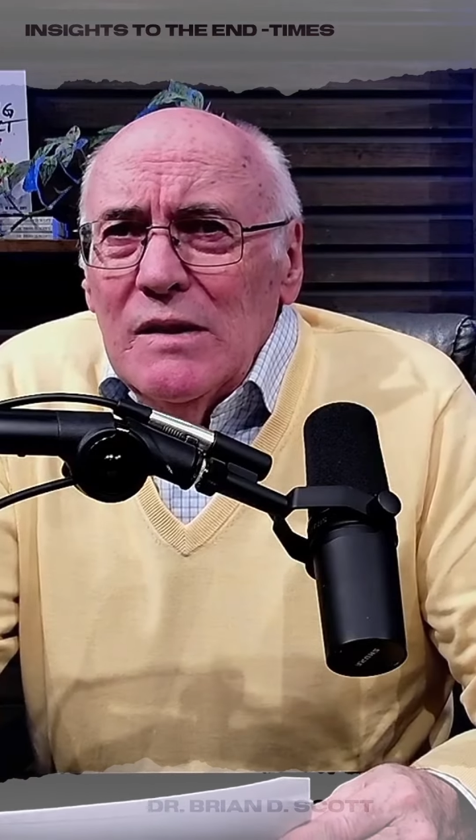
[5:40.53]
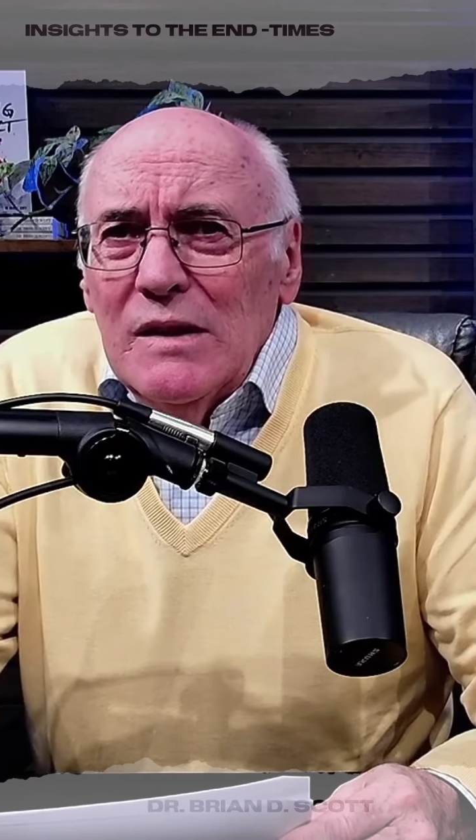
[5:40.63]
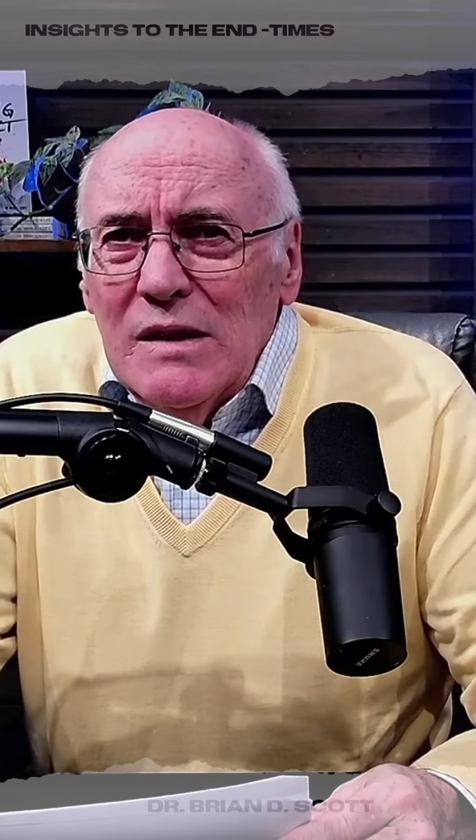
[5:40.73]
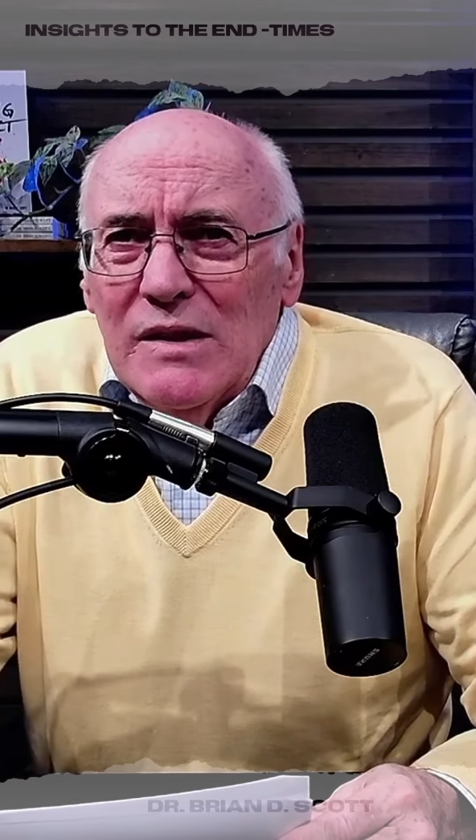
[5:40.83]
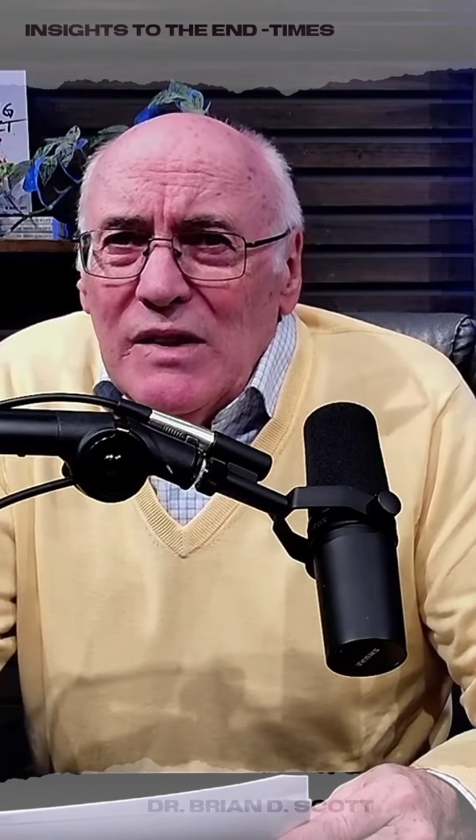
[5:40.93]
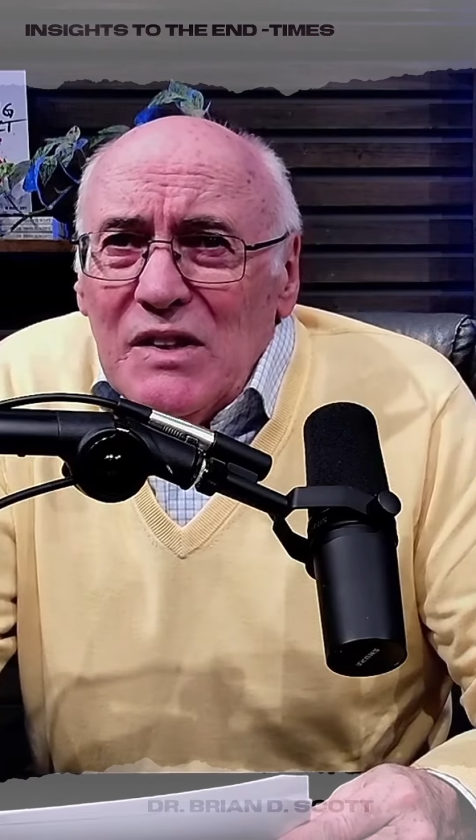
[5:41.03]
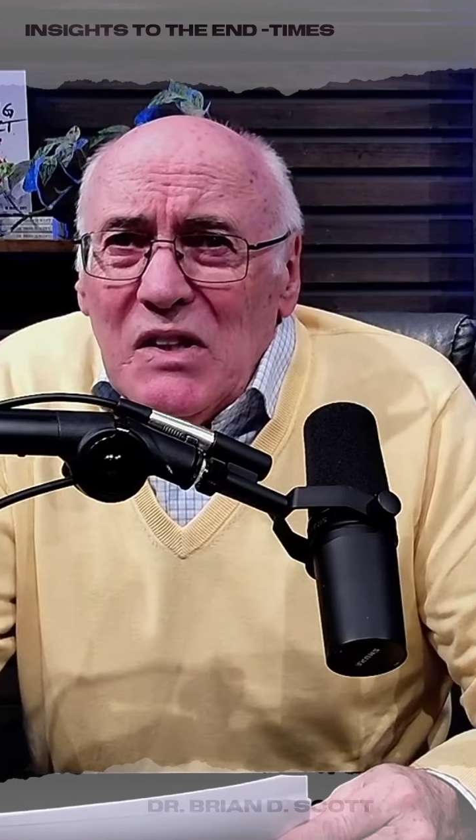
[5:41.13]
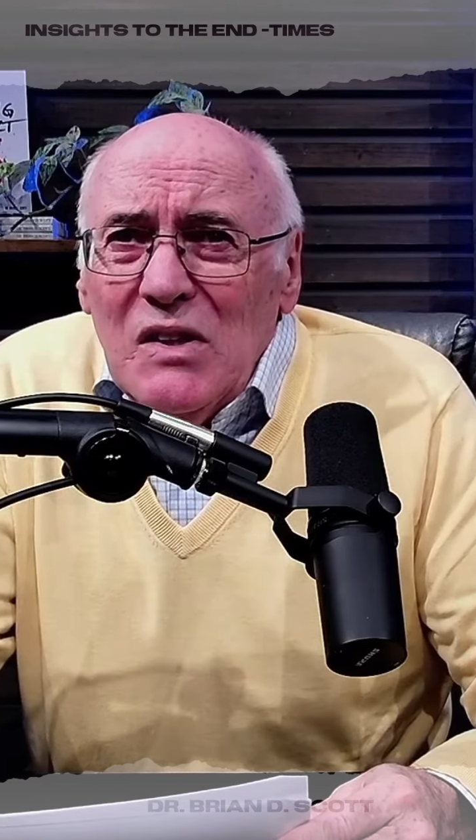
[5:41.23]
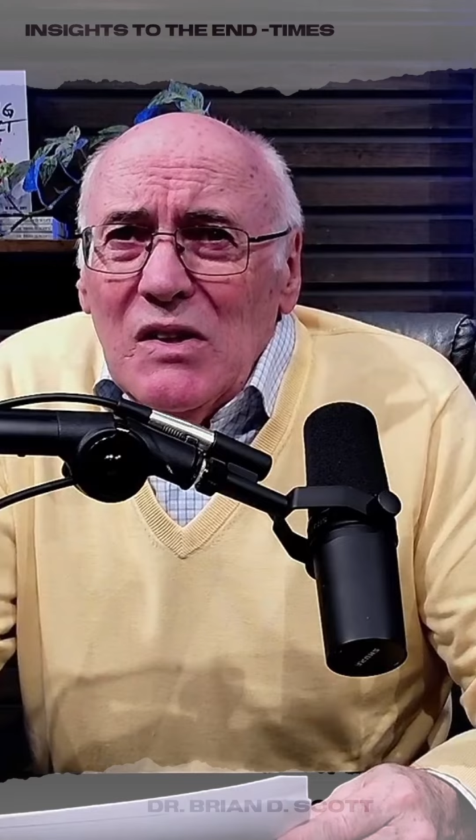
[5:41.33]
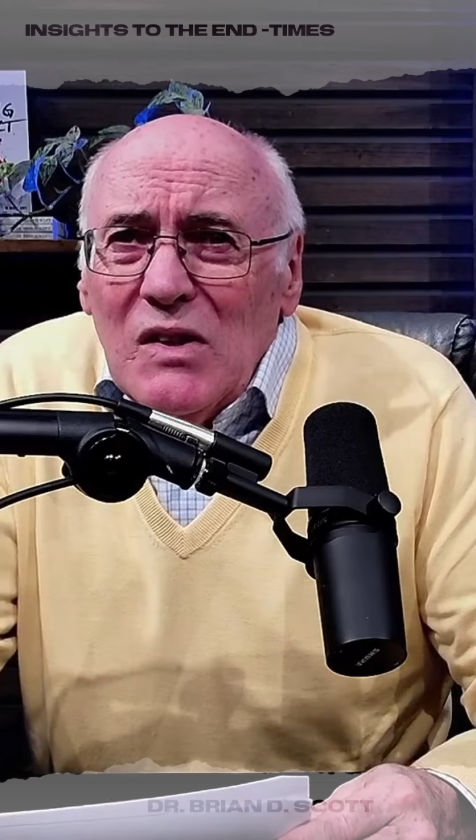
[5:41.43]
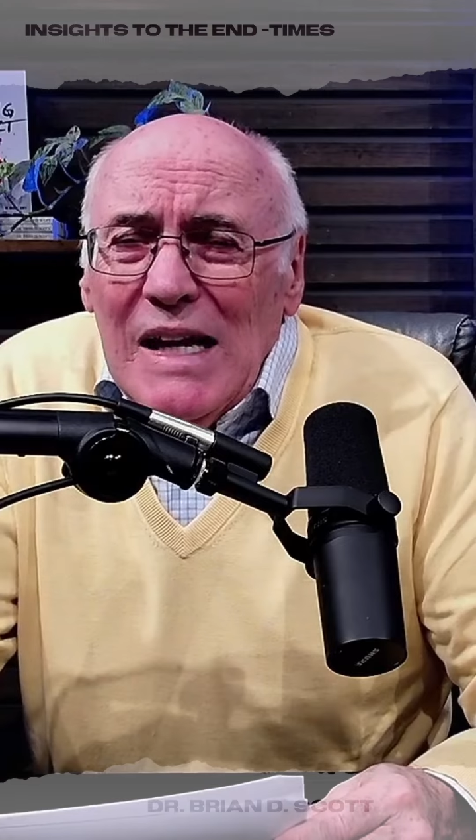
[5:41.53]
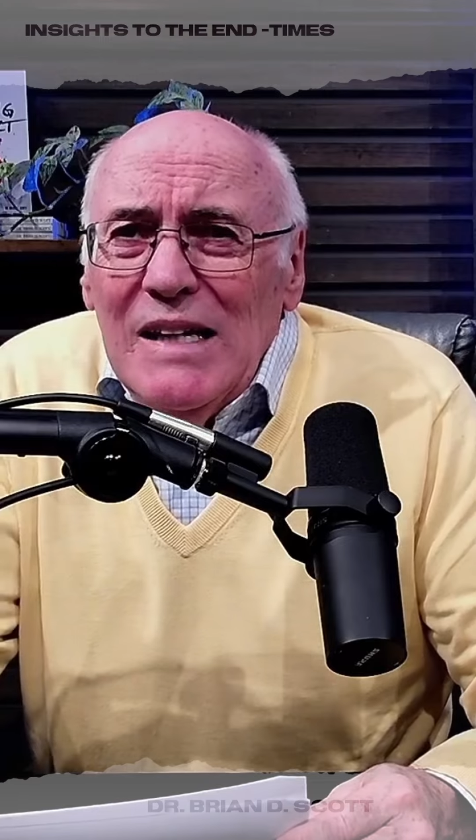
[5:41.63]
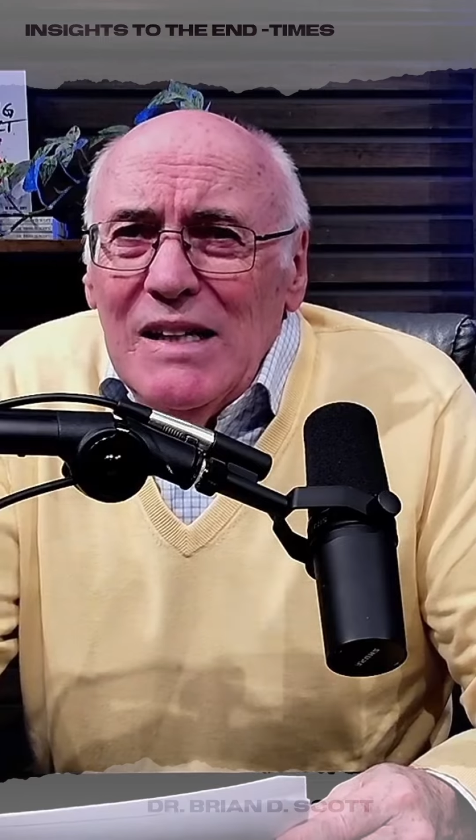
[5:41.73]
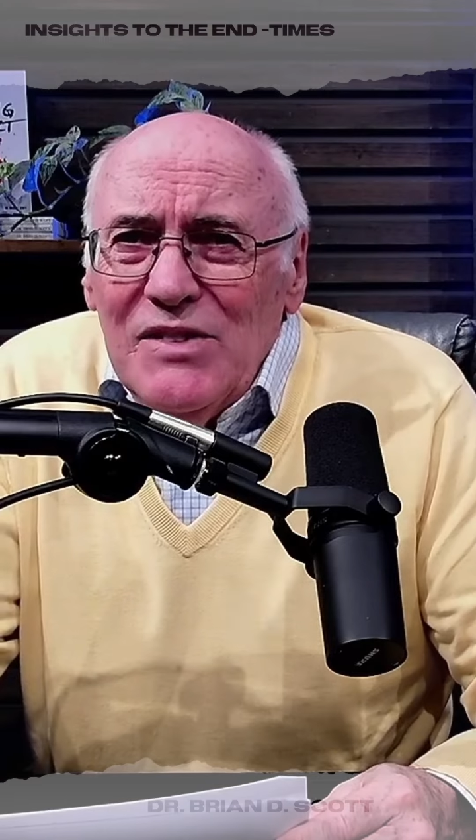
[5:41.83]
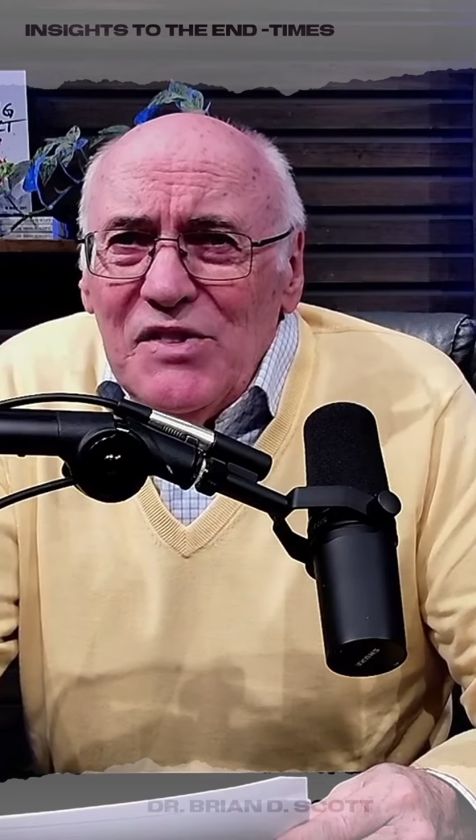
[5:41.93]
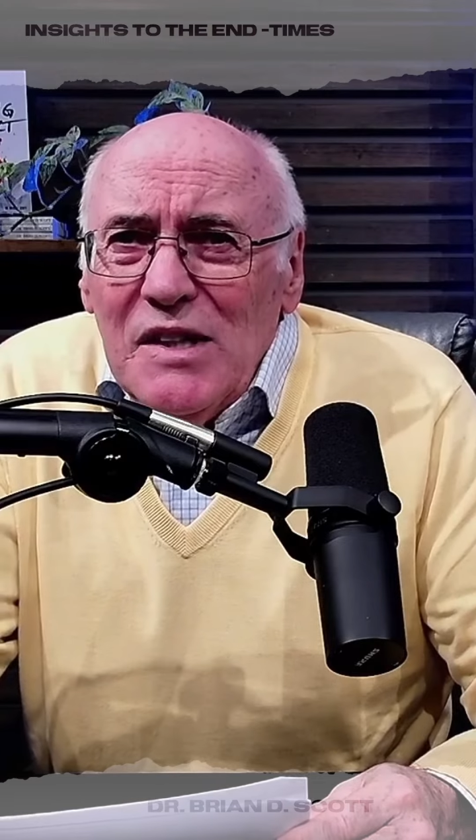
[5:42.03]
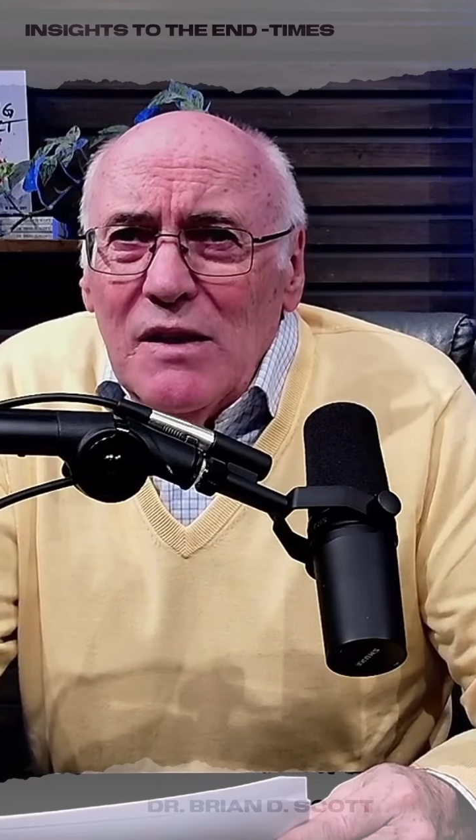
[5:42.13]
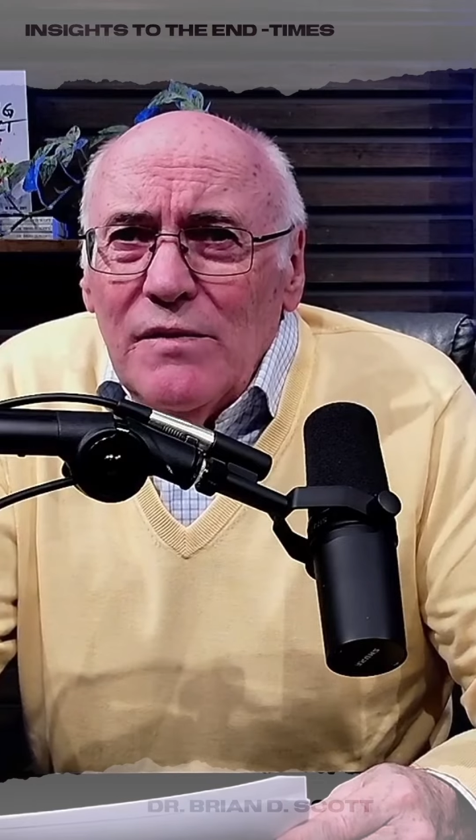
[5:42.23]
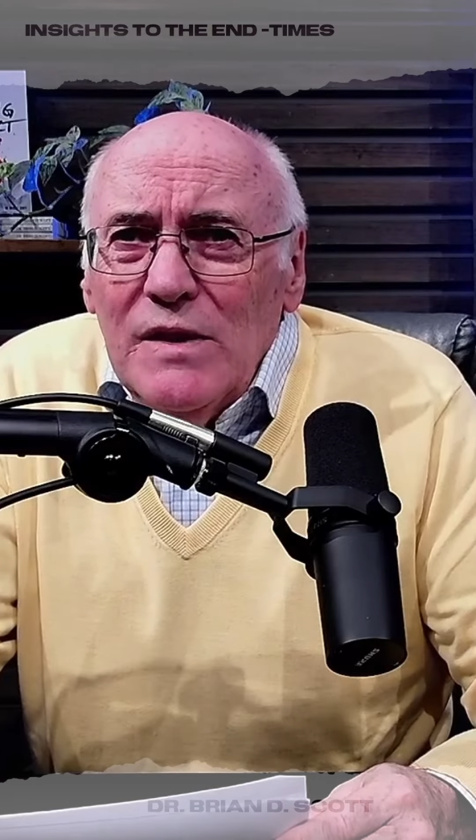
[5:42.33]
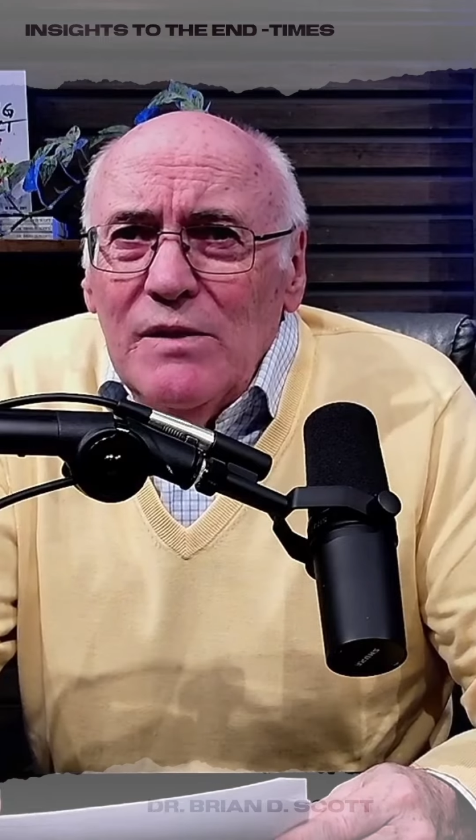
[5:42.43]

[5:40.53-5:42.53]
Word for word: uh, the, the land itself,